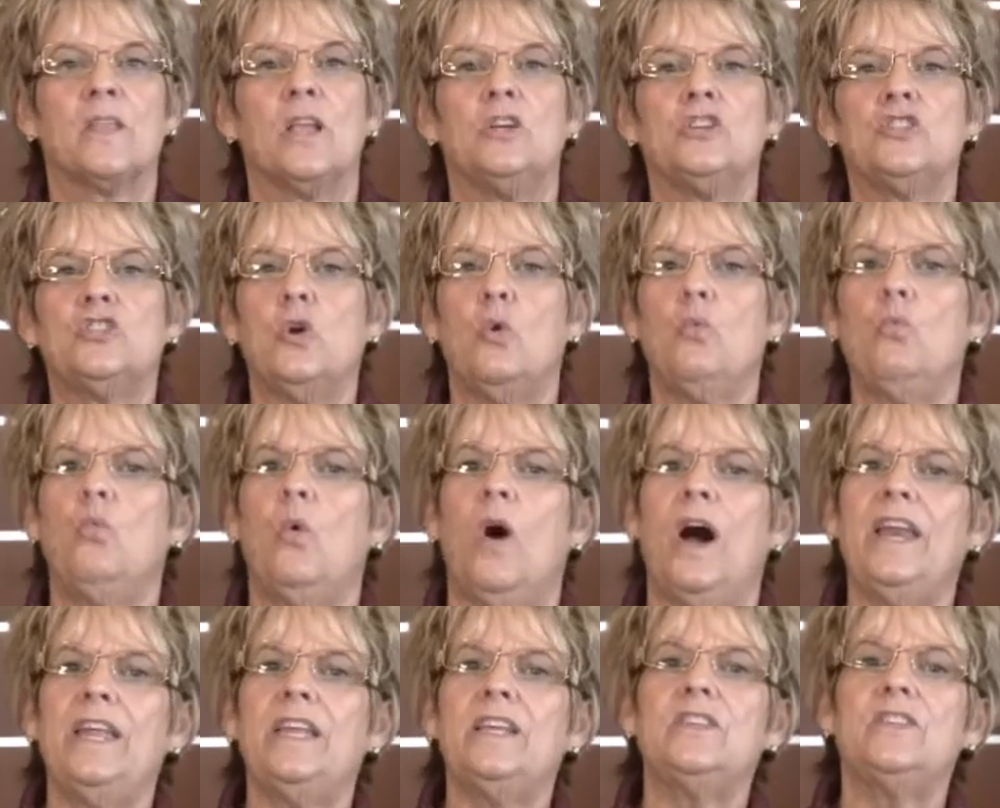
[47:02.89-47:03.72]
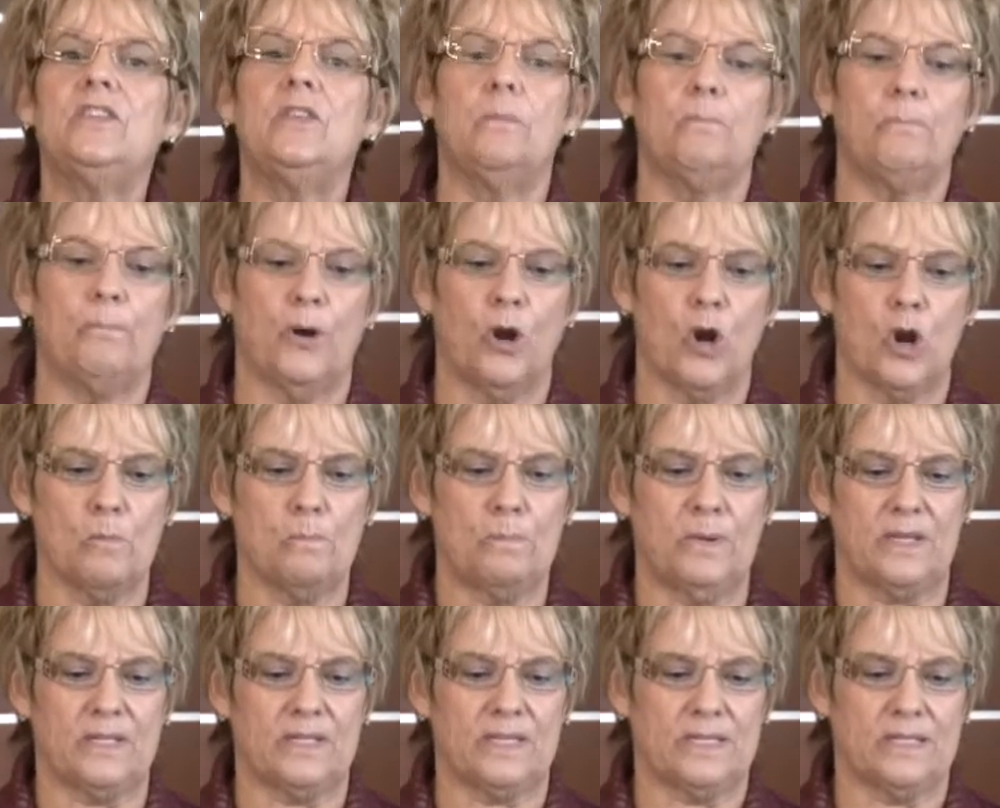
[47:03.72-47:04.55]
So what is the
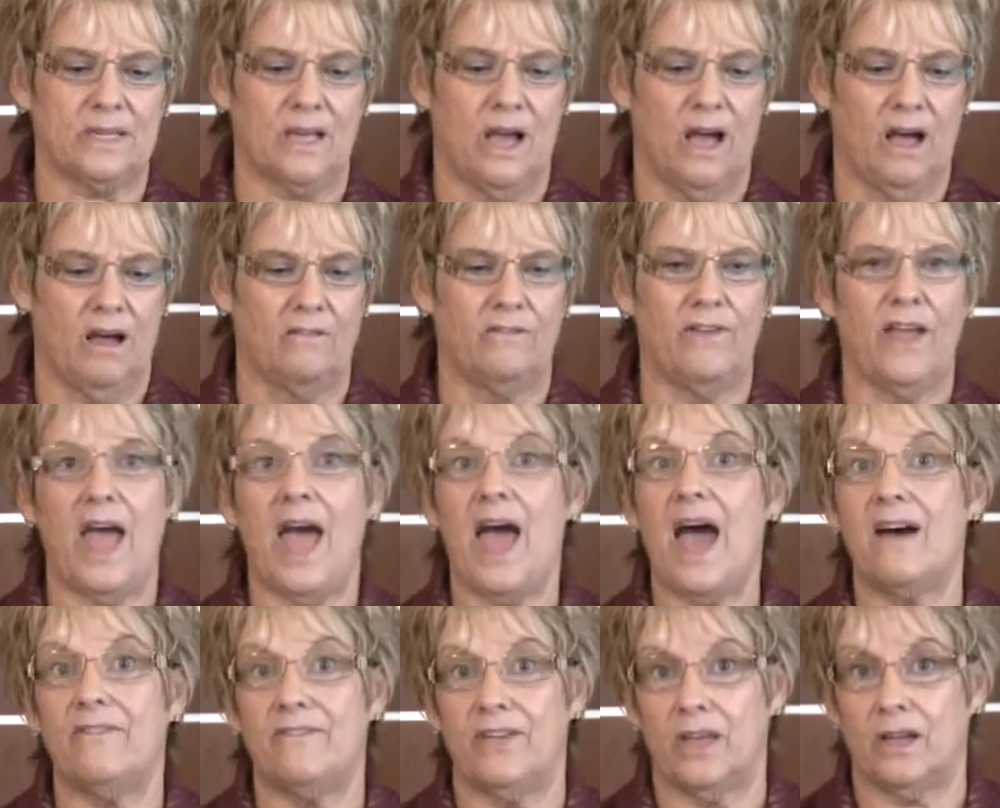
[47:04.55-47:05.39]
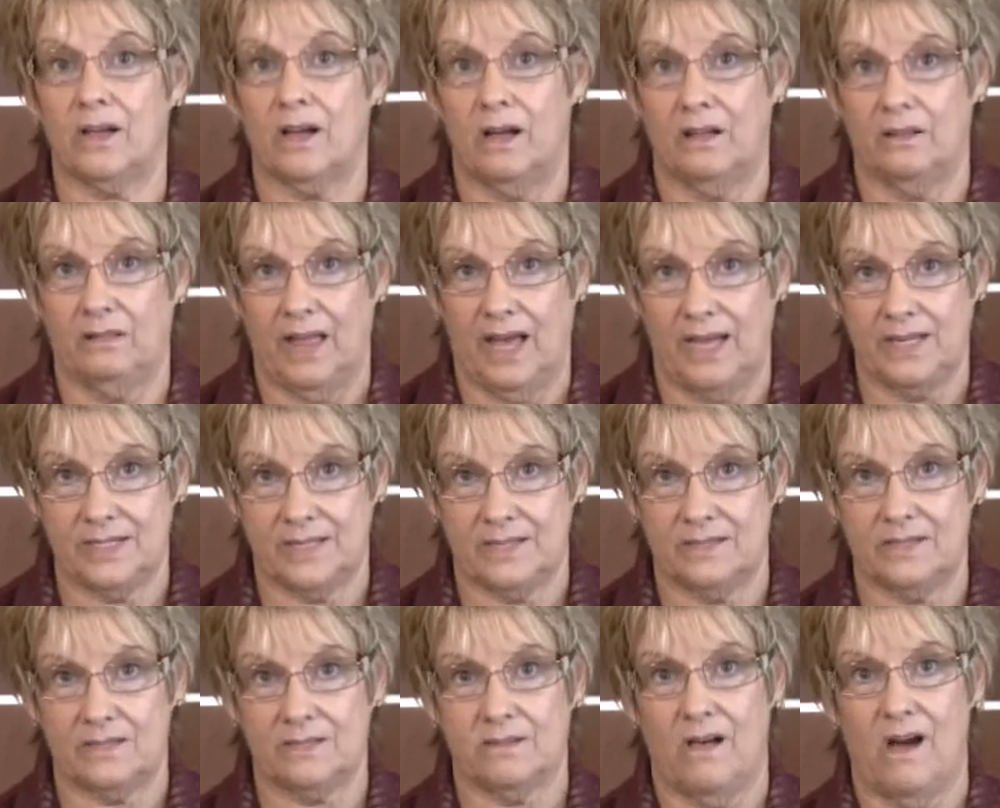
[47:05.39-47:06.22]
purpose of having a
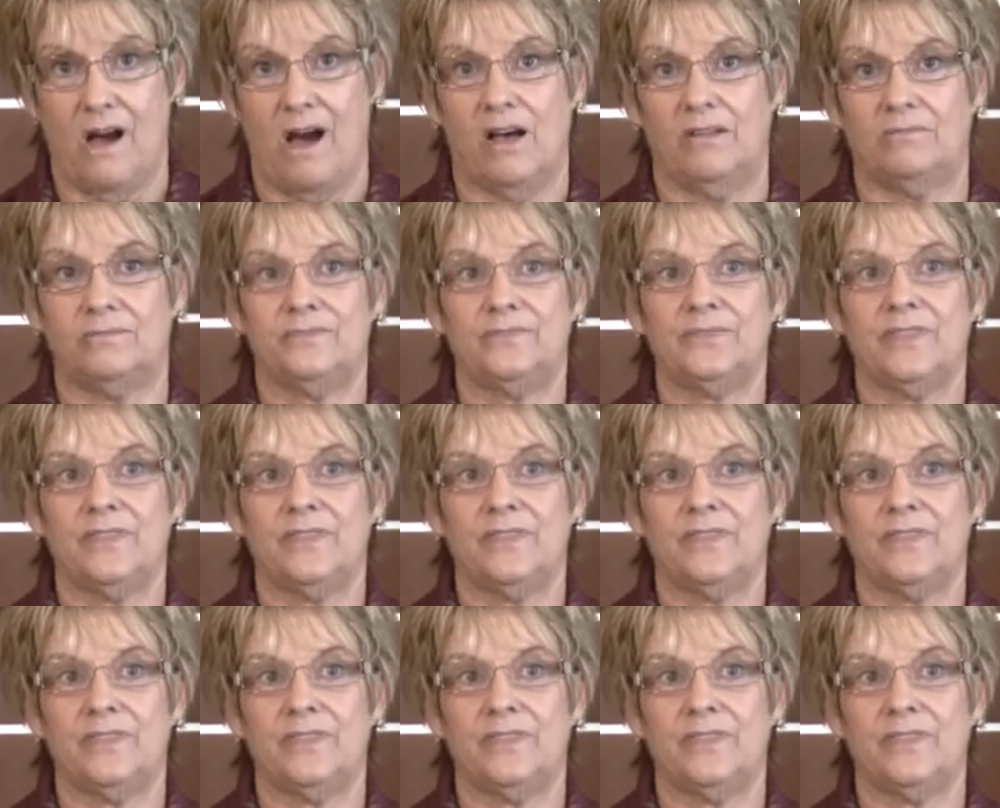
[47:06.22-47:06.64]
license law?